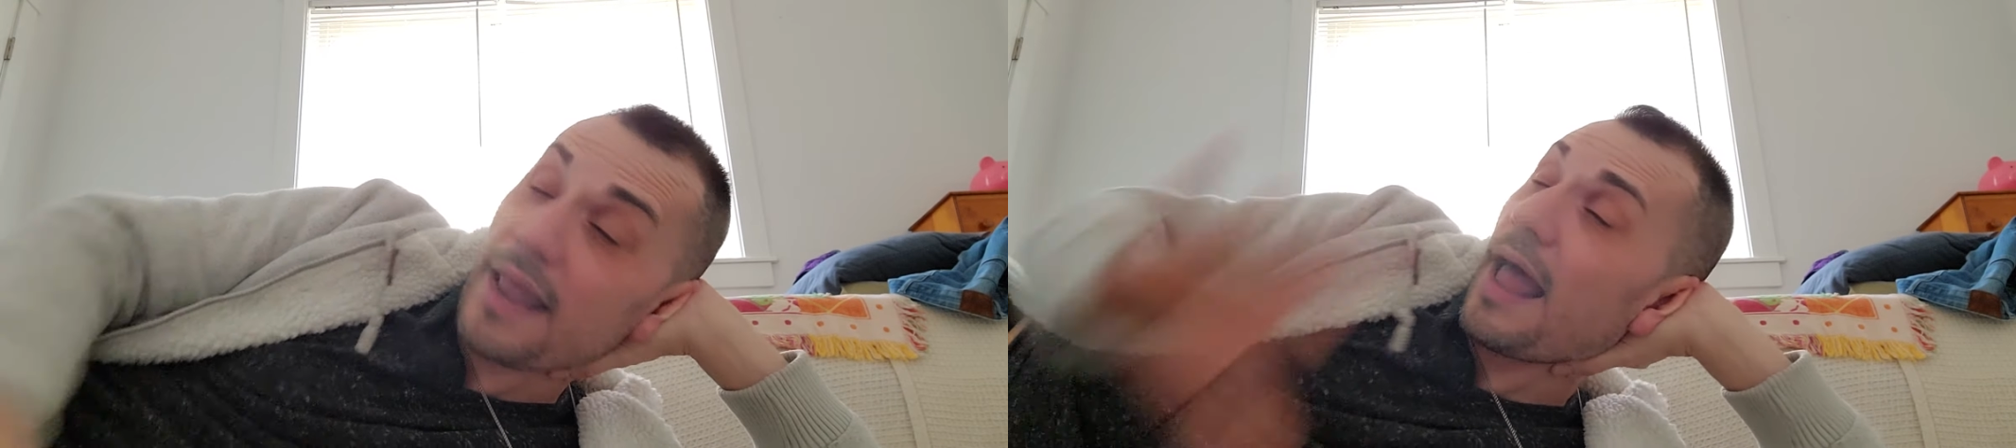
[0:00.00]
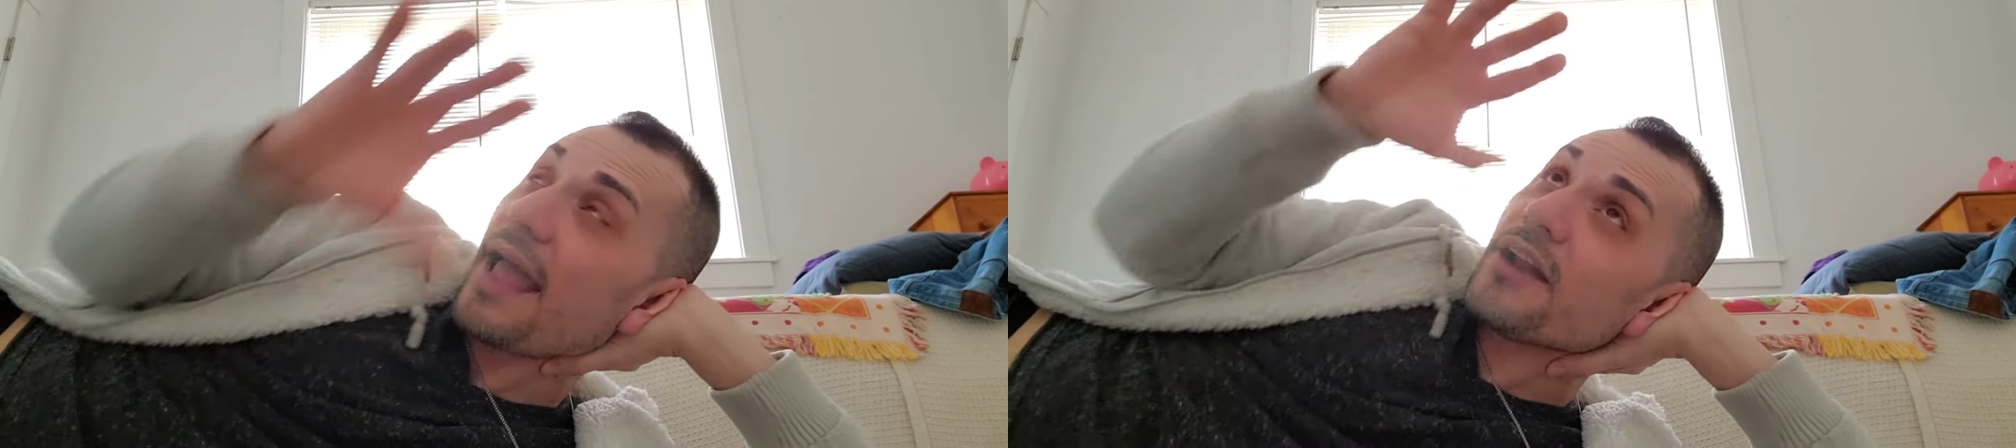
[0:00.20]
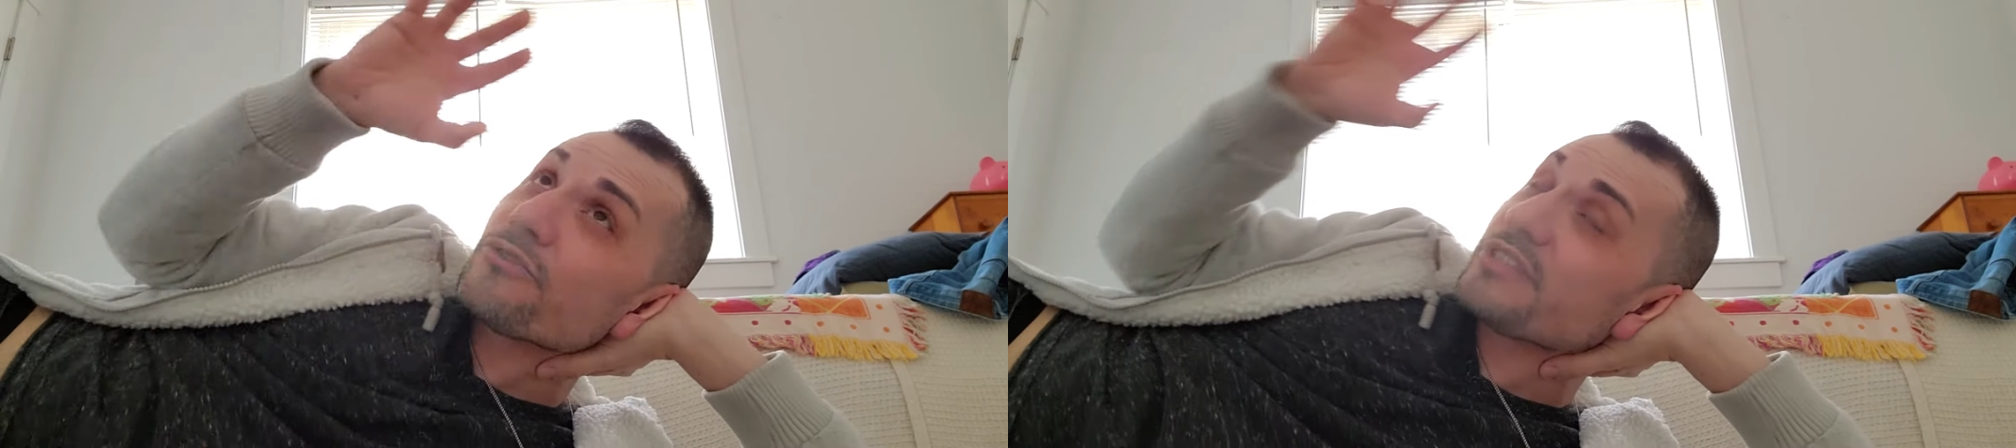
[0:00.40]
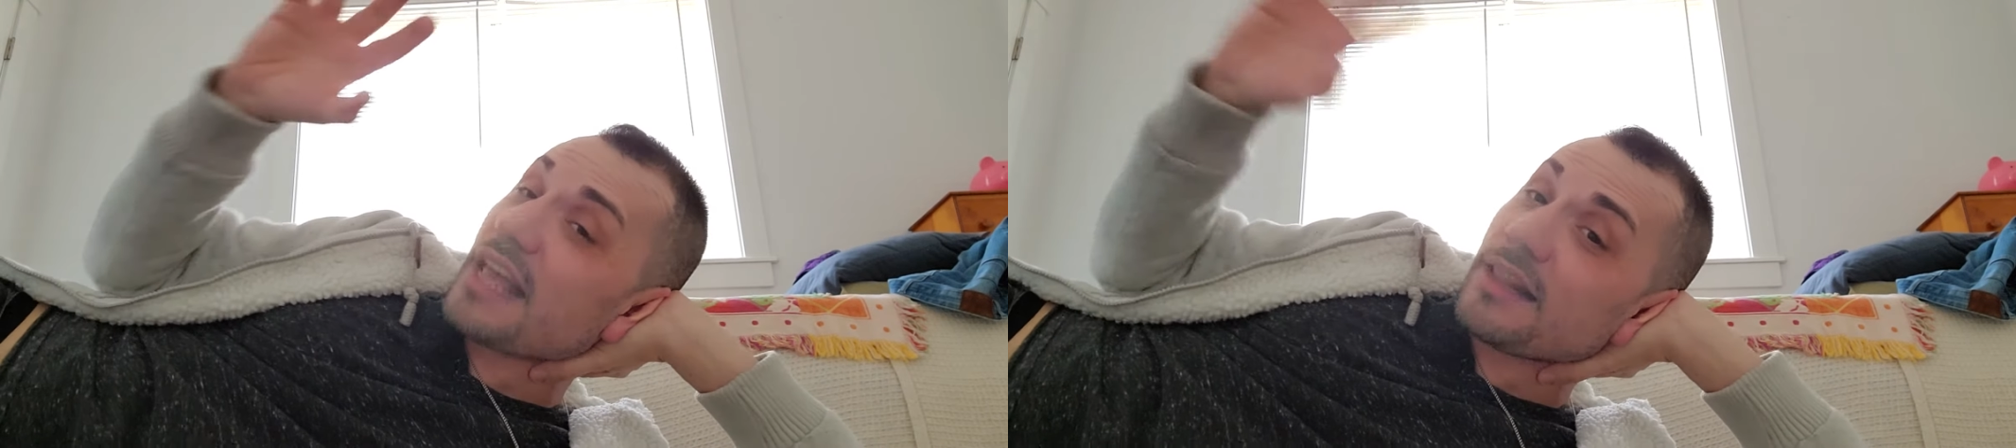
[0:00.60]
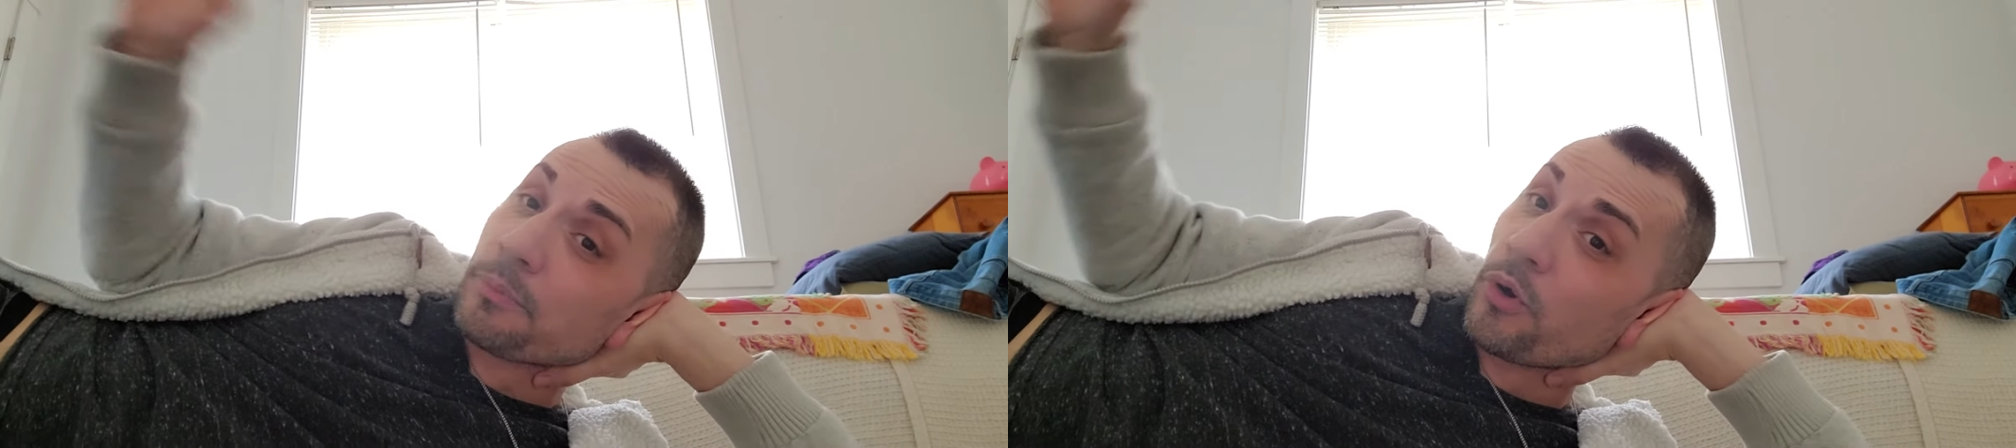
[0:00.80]
And I
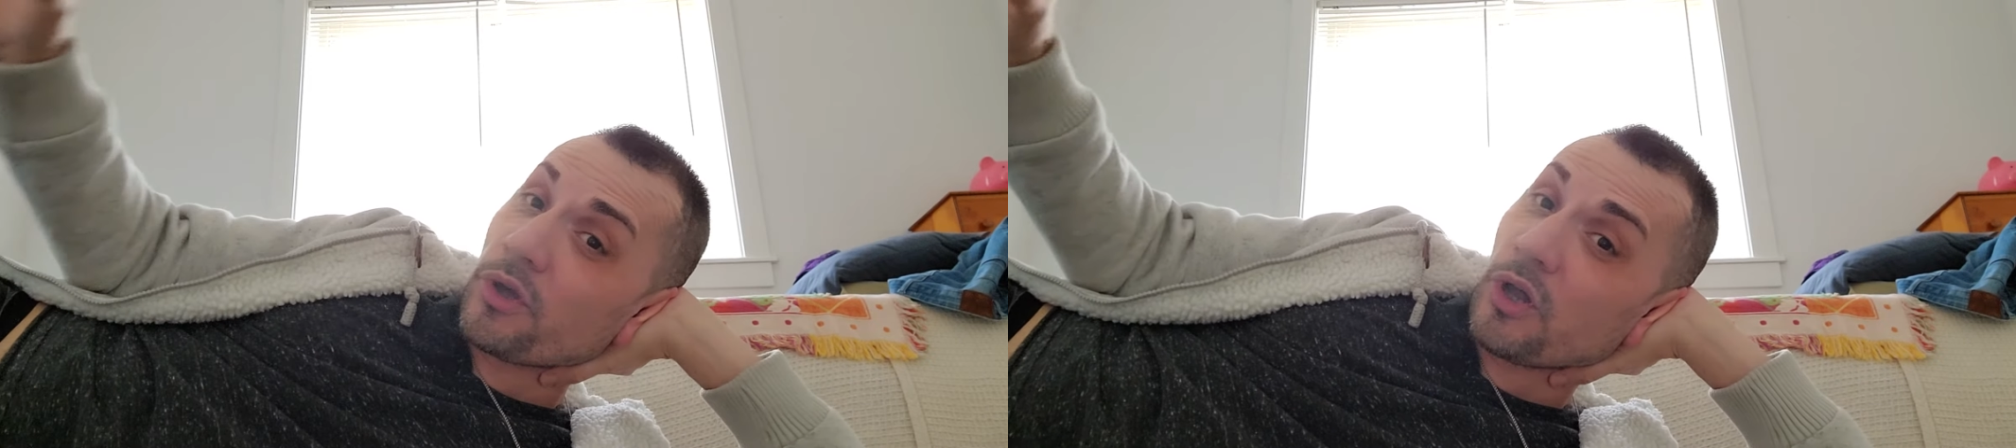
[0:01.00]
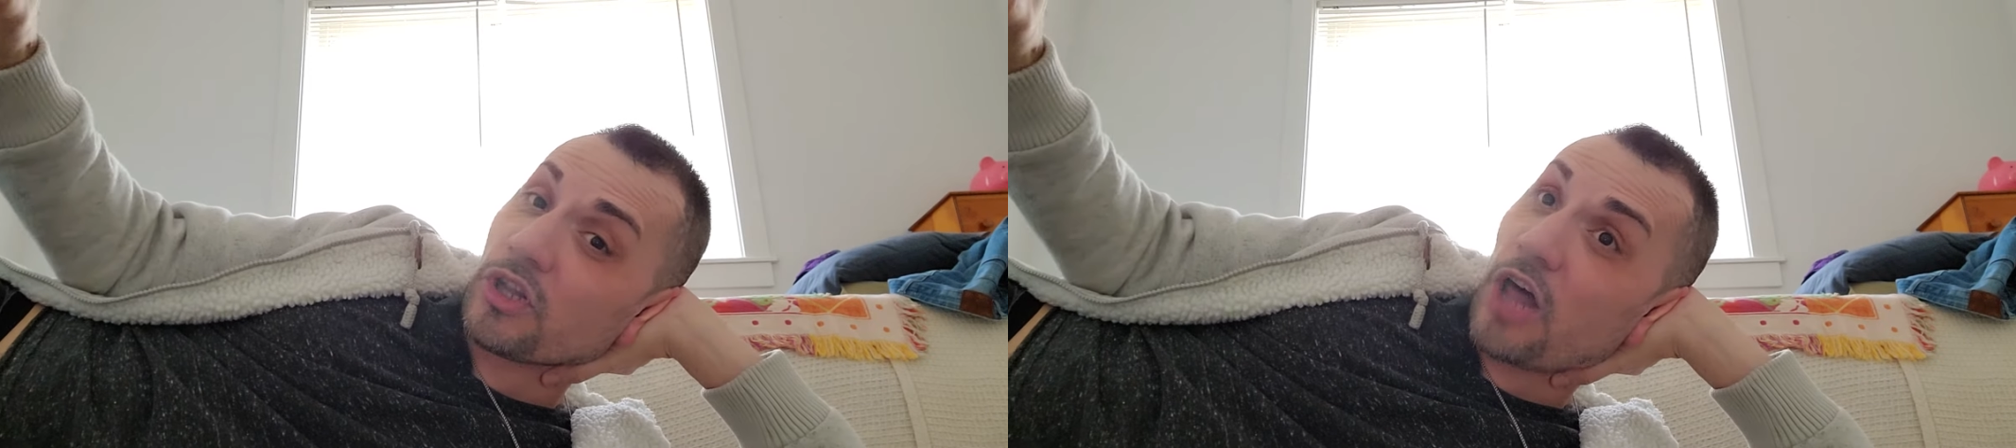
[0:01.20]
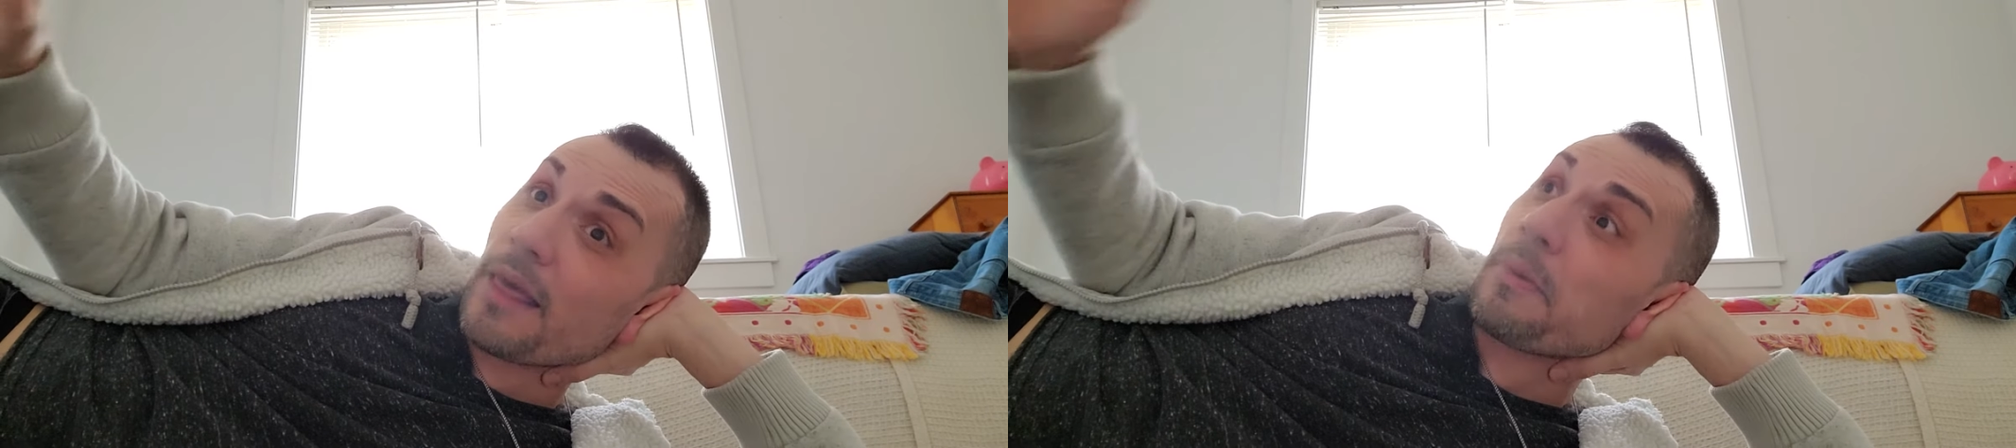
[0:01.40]
understand the protocol and all that,